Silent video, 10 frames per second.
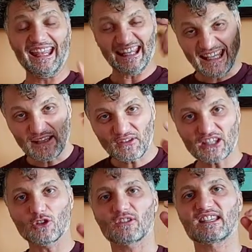even
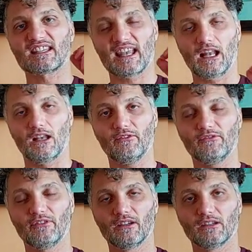
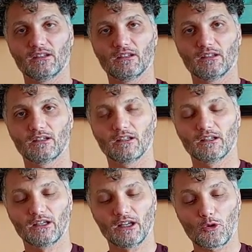yourself,
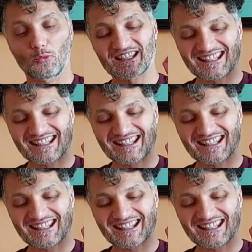with